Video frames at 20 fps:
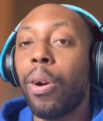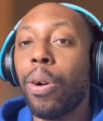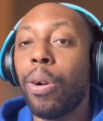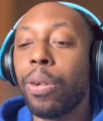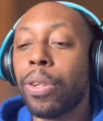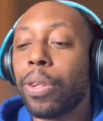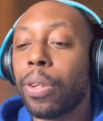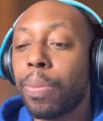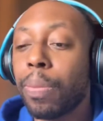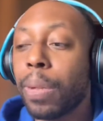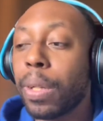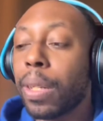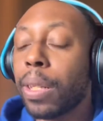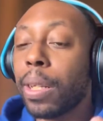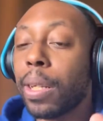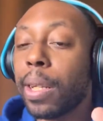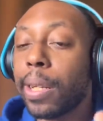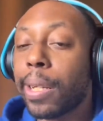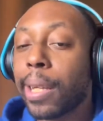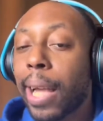
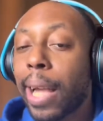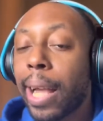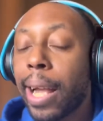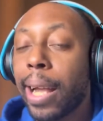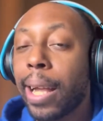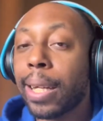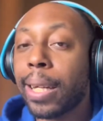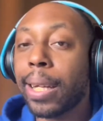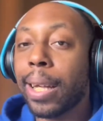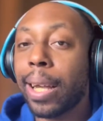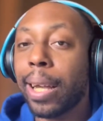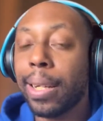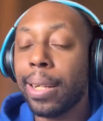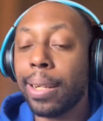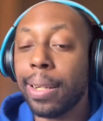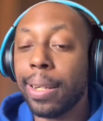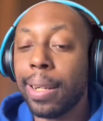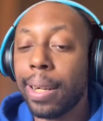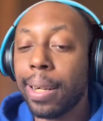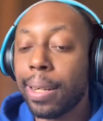ultimately can
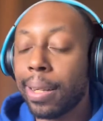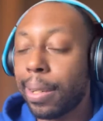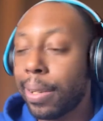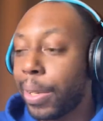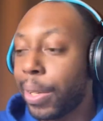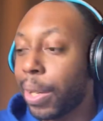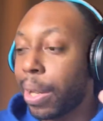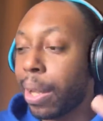and does